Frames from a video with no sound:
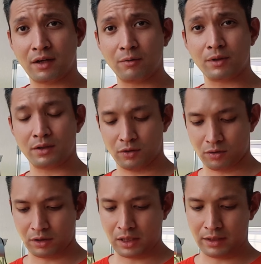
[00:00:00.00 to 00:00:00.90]
out in your
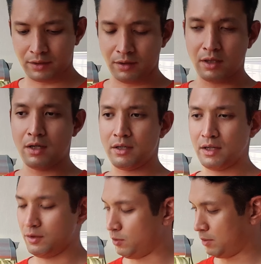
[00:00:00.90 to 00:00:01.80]
garden
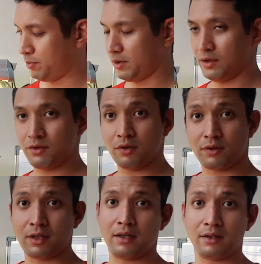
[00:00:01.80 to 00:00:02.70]
that you want to put into your
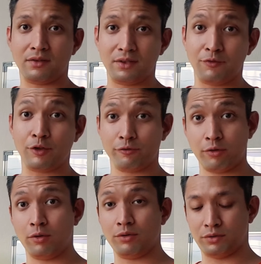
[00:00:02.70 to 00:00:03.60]
tank and see if it
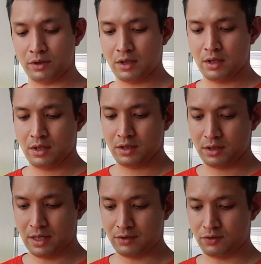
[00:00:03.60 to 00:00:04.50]
grows.
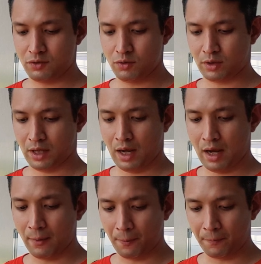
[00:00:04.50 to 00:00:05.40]
Yes, you
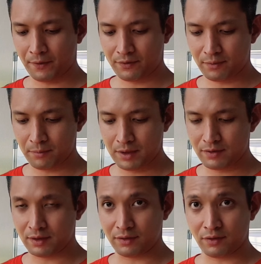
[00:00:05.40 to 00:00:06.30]
can. That's
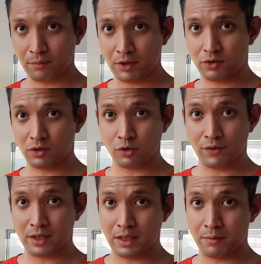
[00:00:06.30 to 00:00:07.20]
amazing. Just make sure you have
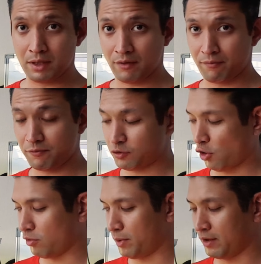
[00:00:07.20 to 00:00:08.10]
a deep enough
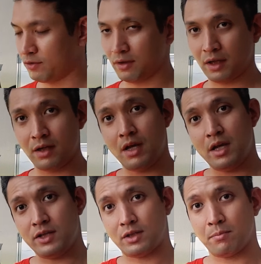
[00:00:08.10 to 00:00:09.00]
soil bed so that
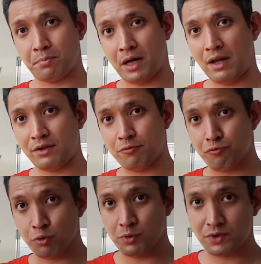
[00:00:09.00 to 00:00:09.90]
you can plant the
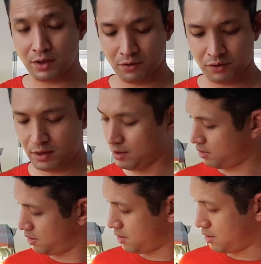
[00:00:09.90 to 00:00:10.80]
roots into
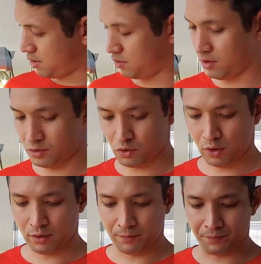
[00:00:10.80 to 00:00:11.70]
the soil.